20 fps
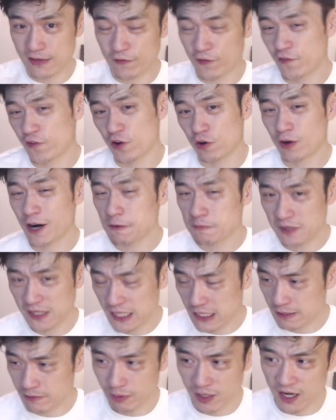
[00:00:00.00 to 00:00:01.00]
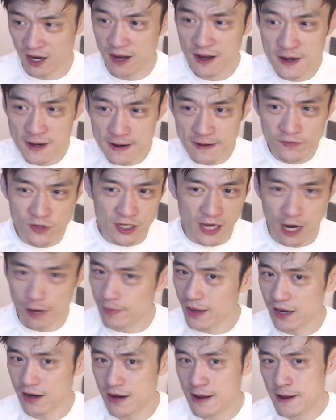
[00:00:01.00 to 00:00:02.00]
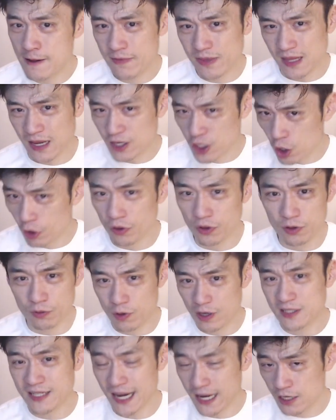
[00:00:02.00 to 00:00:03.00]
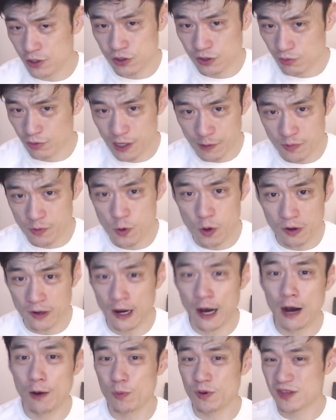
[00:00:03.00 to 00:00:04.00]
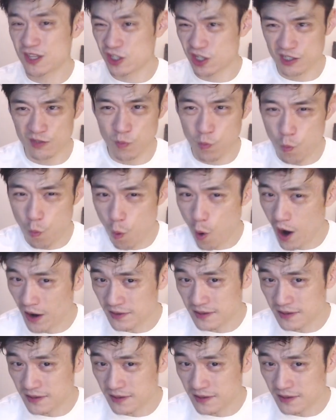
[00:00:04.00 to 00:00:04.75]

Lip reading: for a rugby league player to come in and go to the, take it to the Rugby World Cup with just one